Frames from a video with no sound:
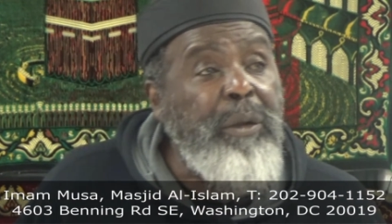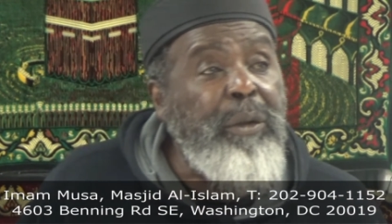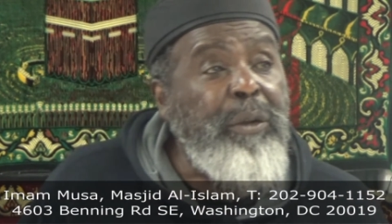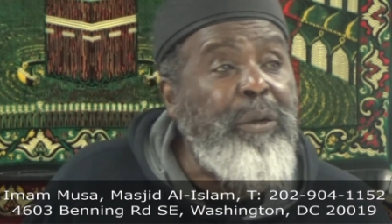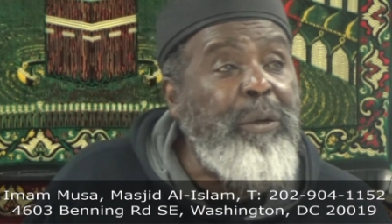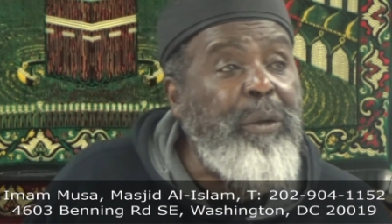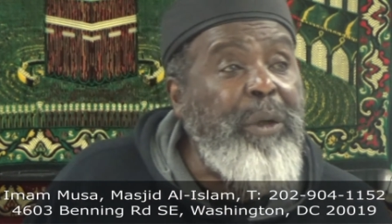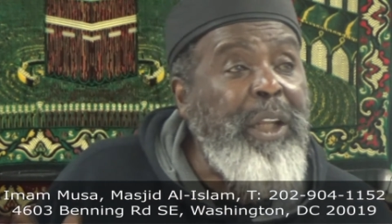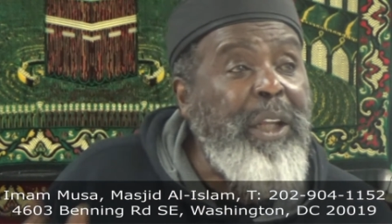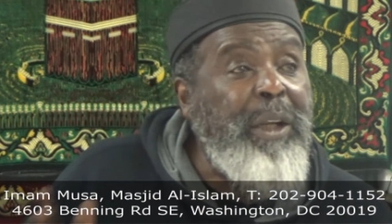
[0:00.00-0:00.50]

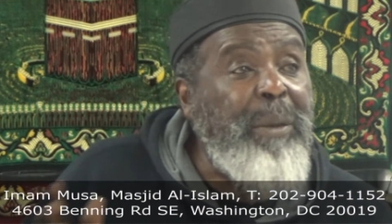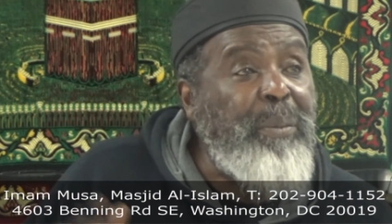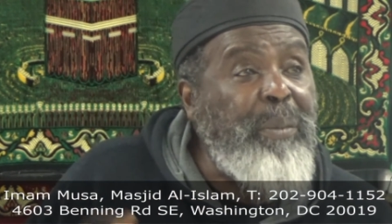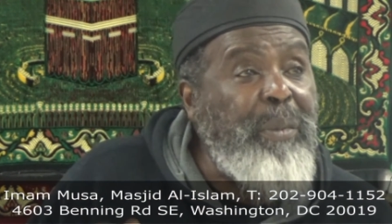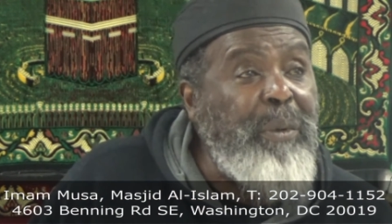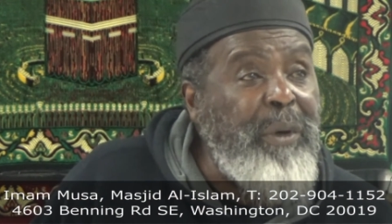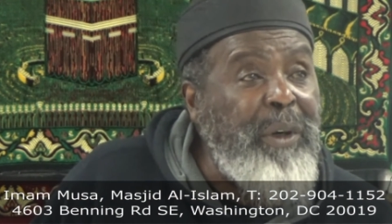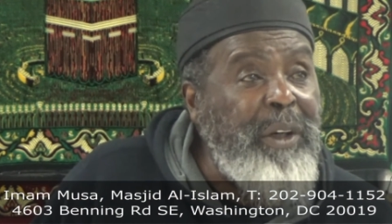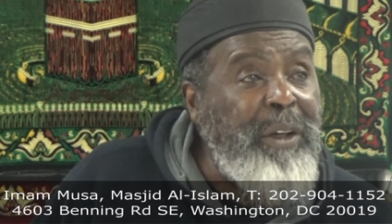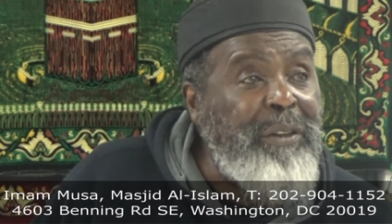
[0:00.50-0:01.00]
So they
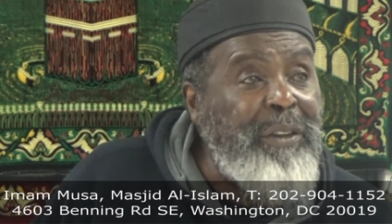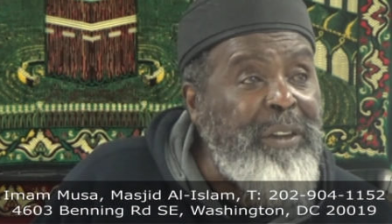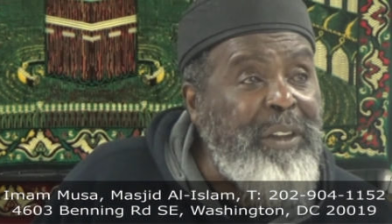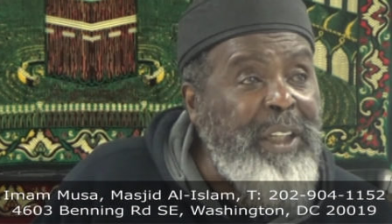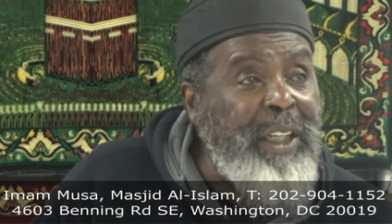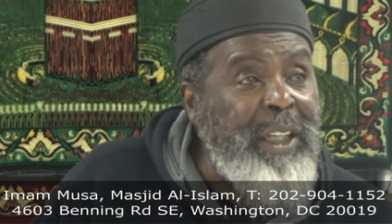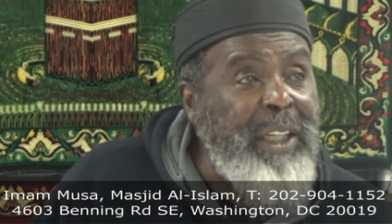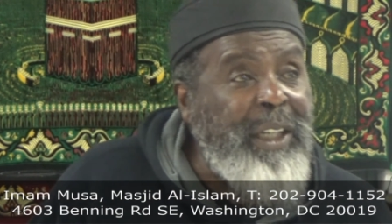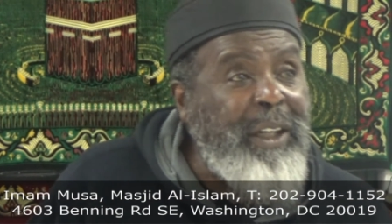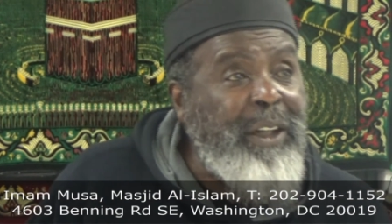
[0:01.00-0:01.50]
import
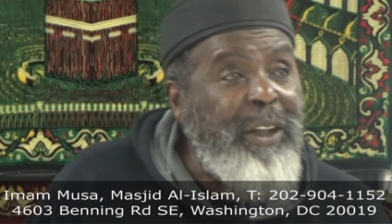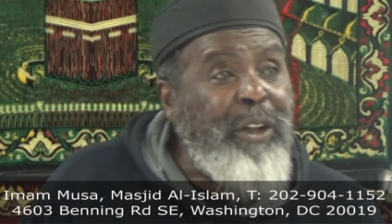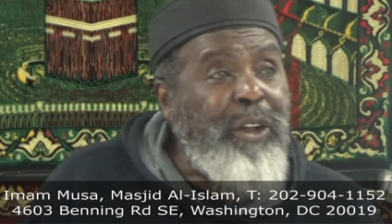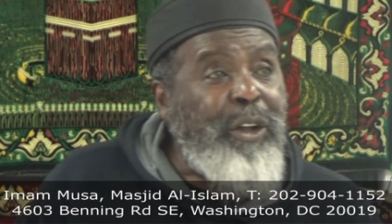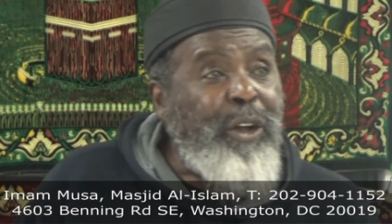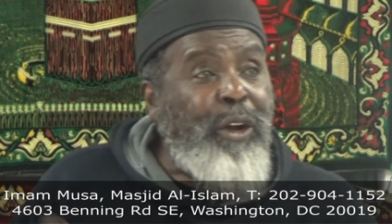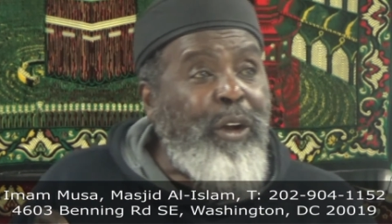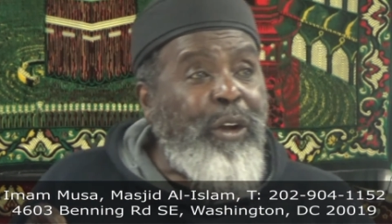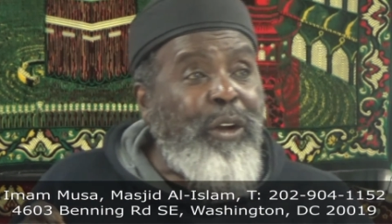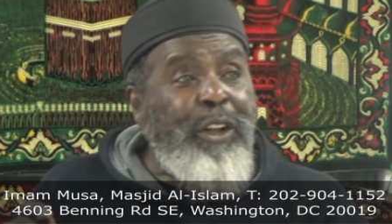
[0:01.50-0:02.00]
everything.
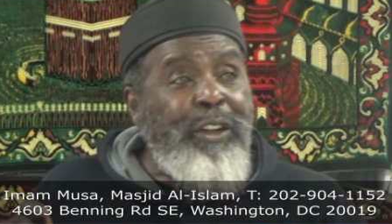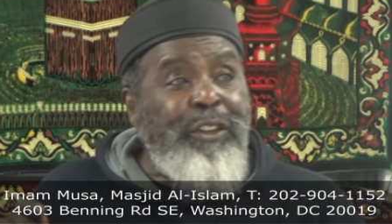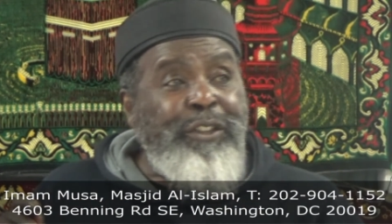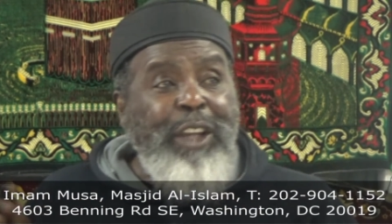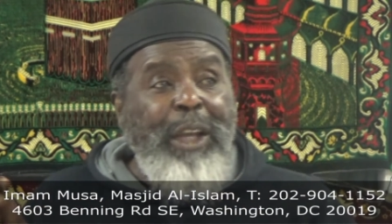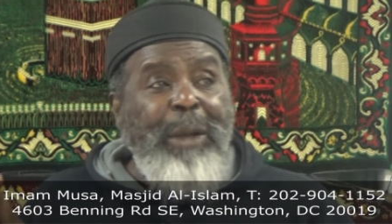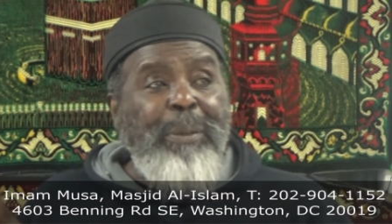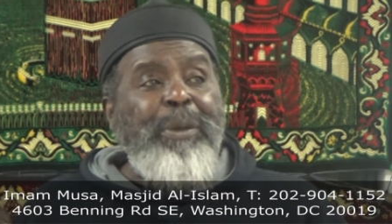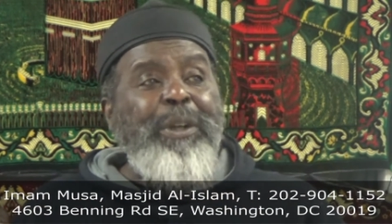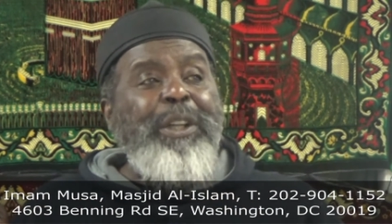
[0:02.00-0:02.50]
All the
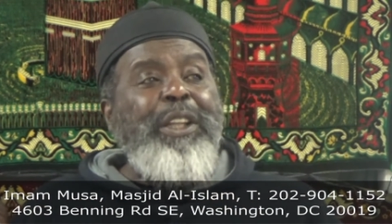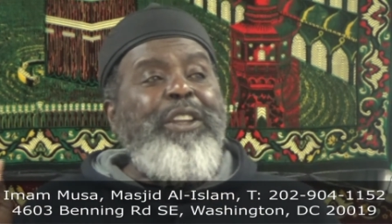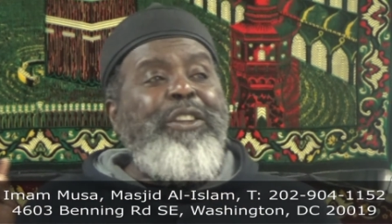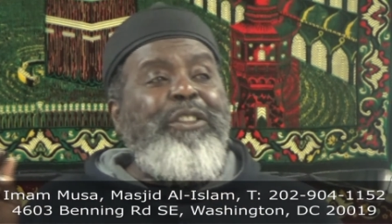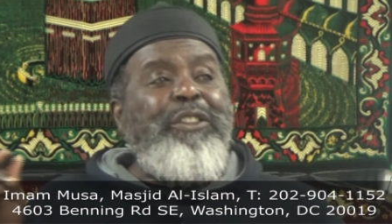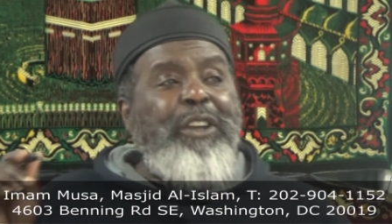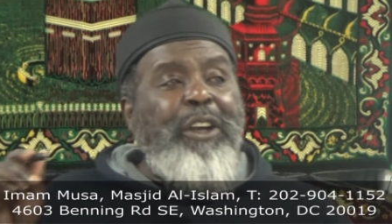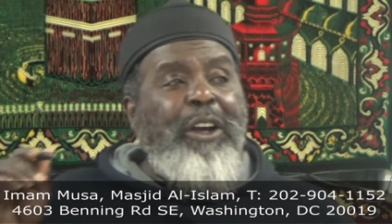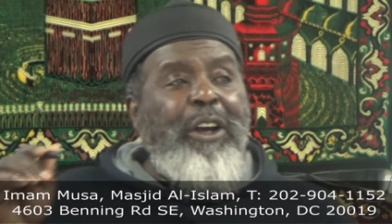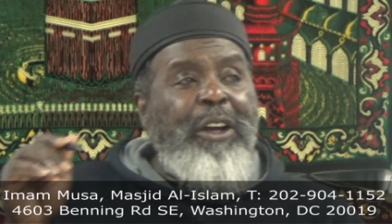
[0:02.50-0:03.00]

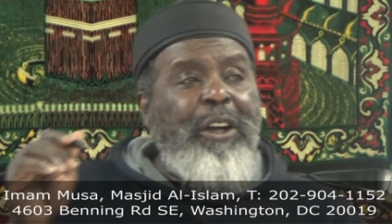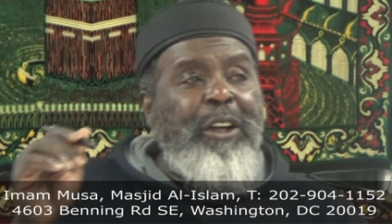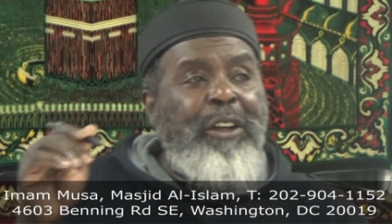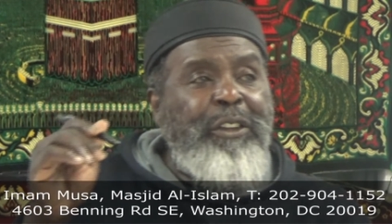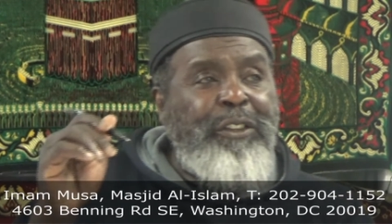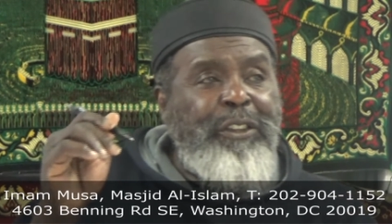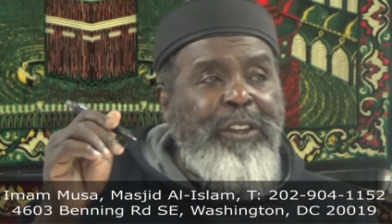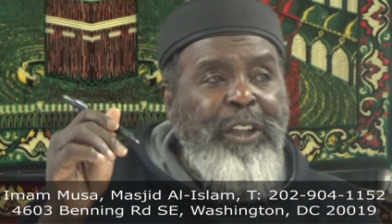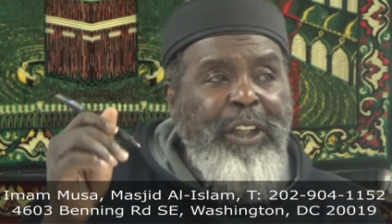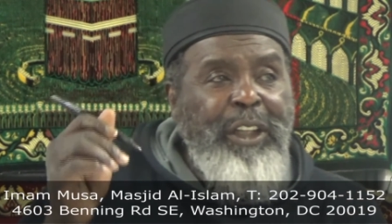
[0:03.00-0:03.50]
Japanese
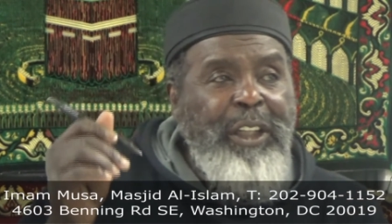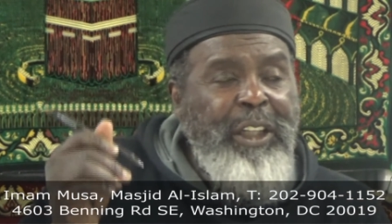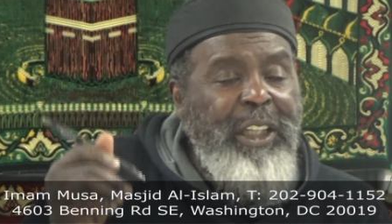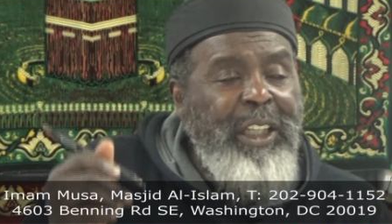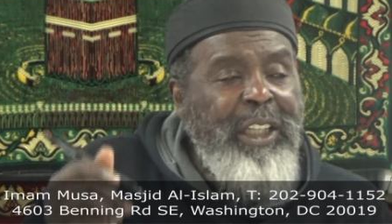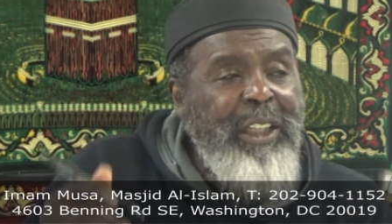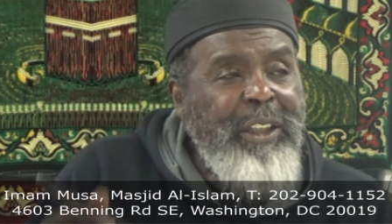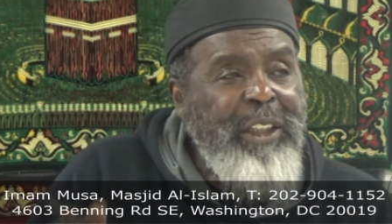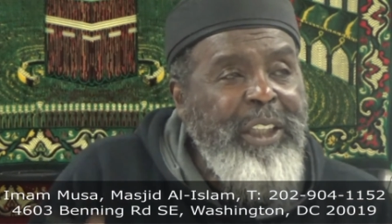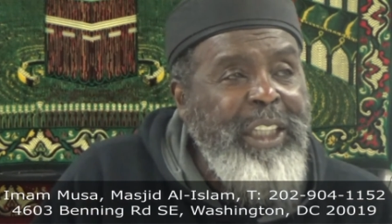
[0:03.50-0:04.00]
cars,
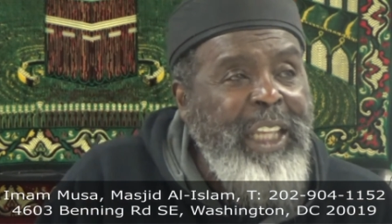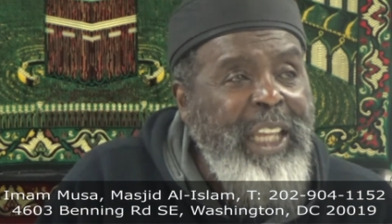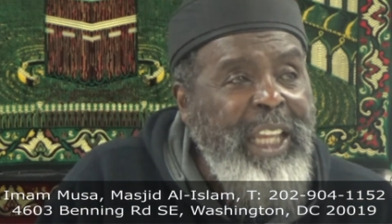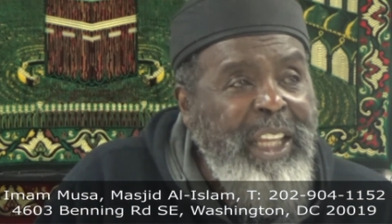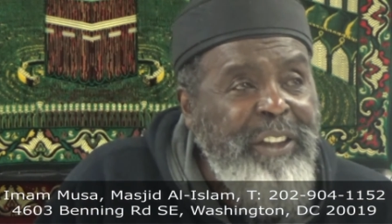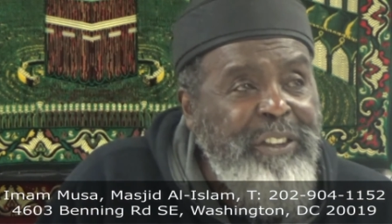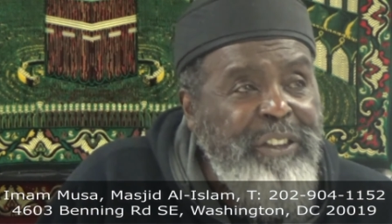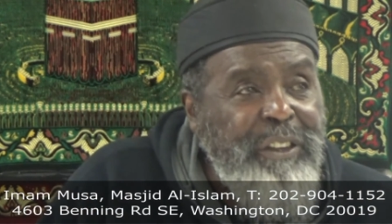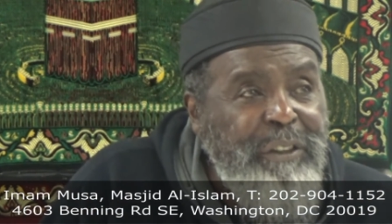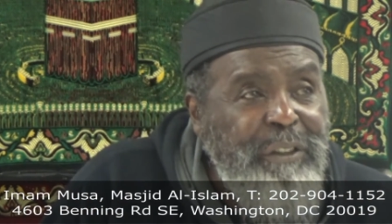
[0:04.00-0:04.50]

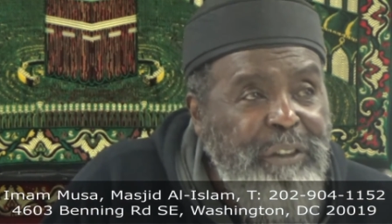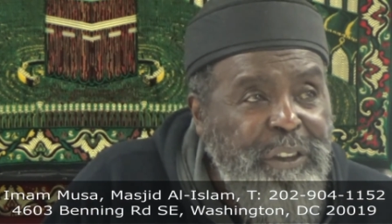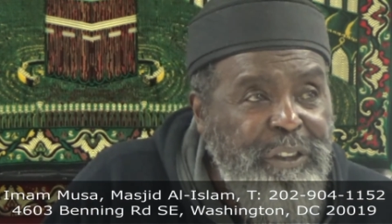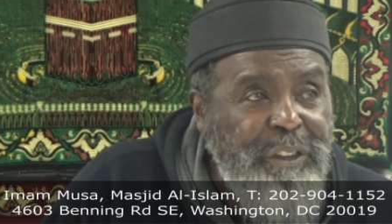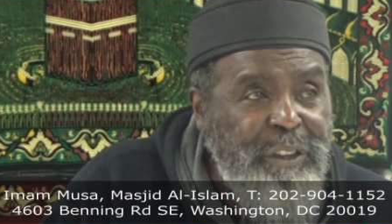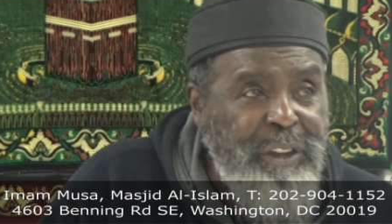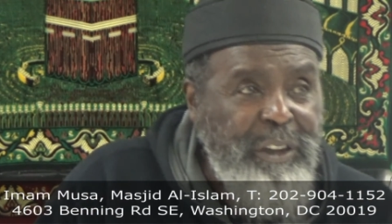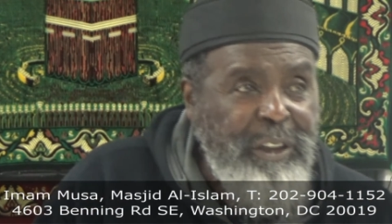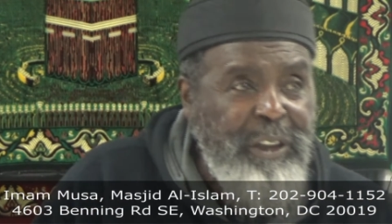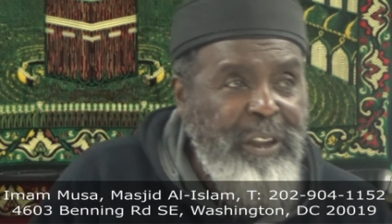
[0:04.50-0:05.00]
gas
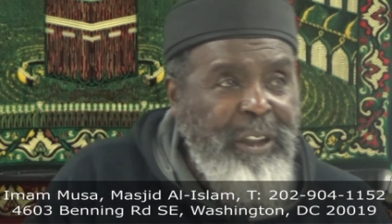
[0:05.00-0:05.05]
efficient.